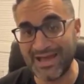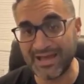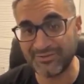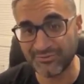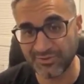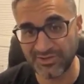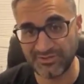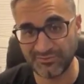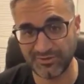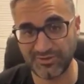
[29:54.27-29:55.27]

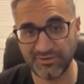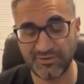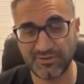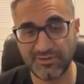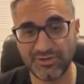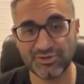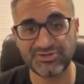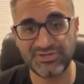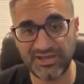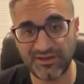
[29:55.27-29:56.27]
manually do it
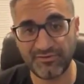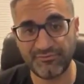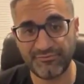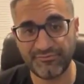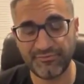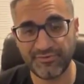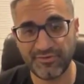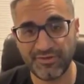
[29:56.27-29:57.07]
yourself